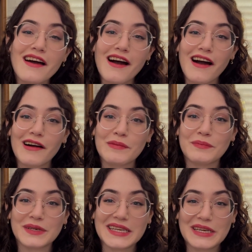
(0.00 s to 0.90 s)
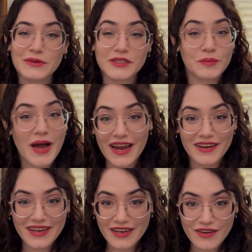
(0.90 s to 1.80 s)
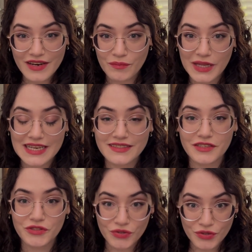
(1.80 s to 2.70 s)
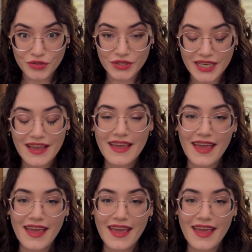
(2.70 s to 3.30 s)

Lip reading: but he was a pioneer in plastic surgery